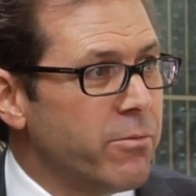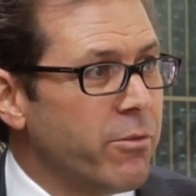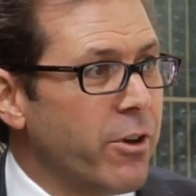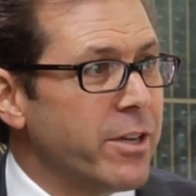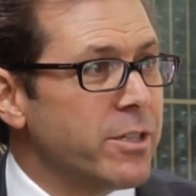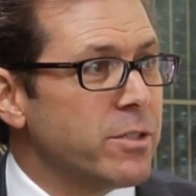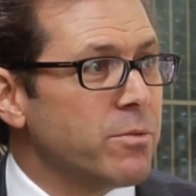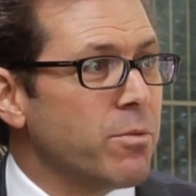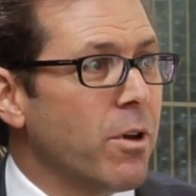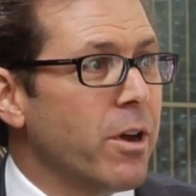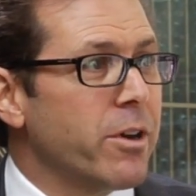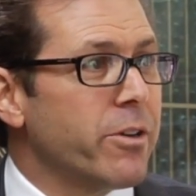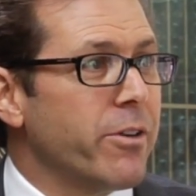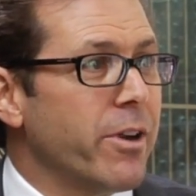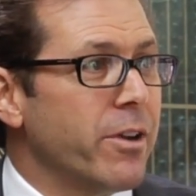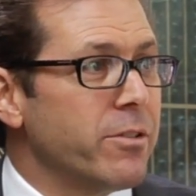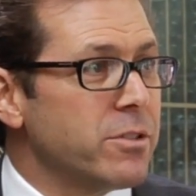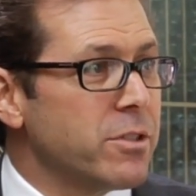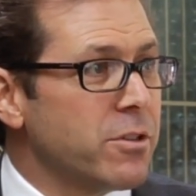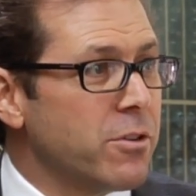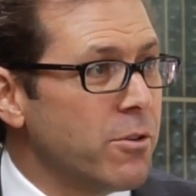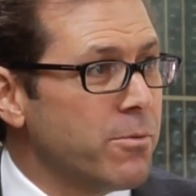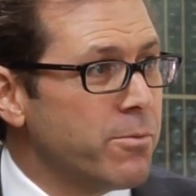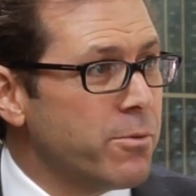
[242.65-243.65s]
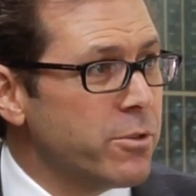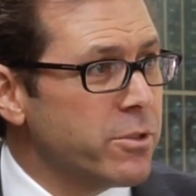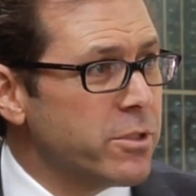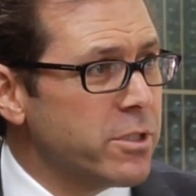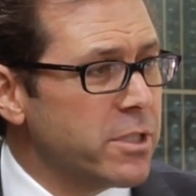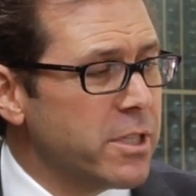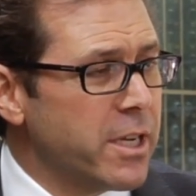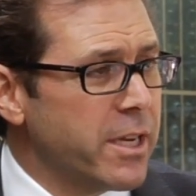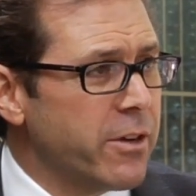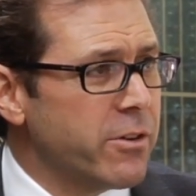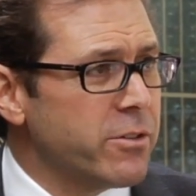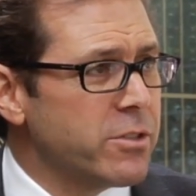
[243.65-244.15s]

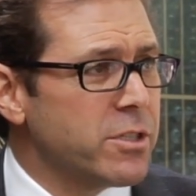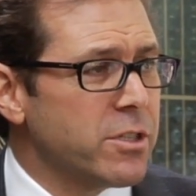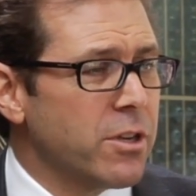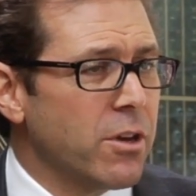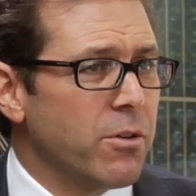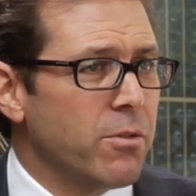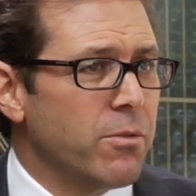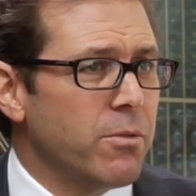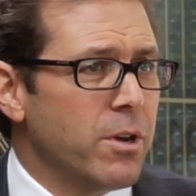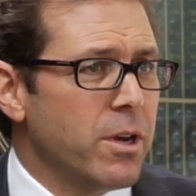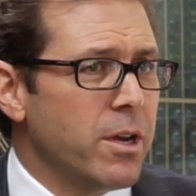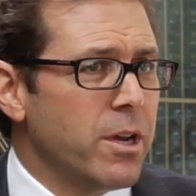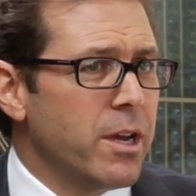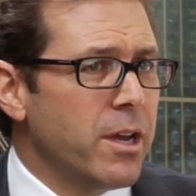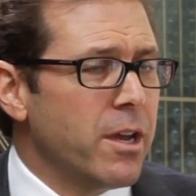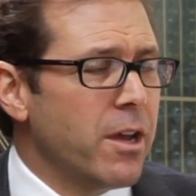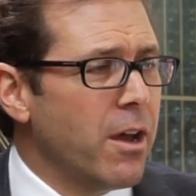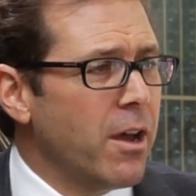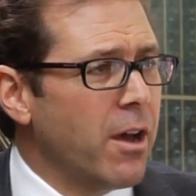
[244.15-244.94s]
PricewaterhouseCoopers is here. So